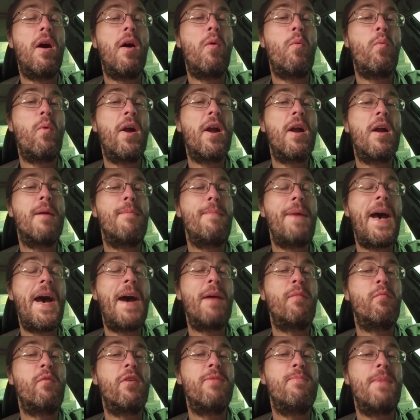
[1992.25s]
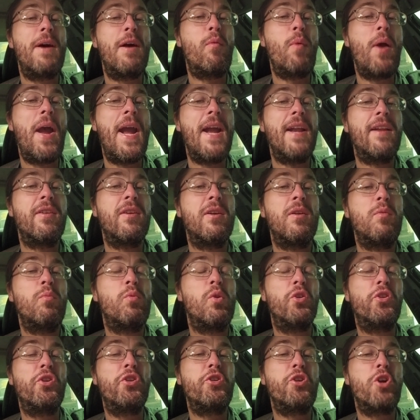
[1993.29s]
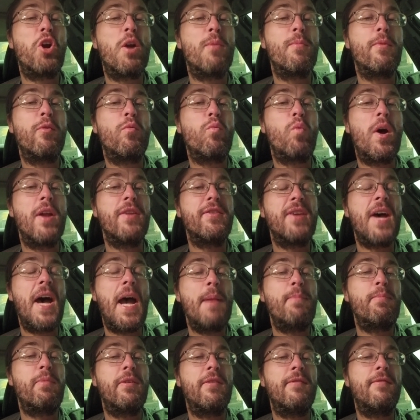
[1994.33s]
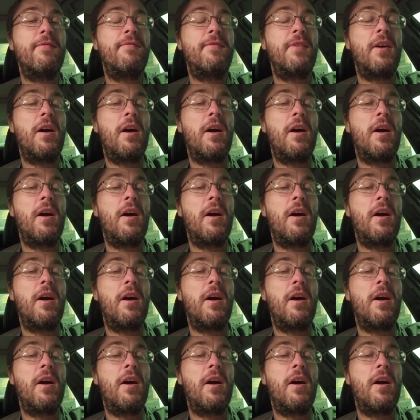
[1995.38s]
where I'm at with my weight will determine what type of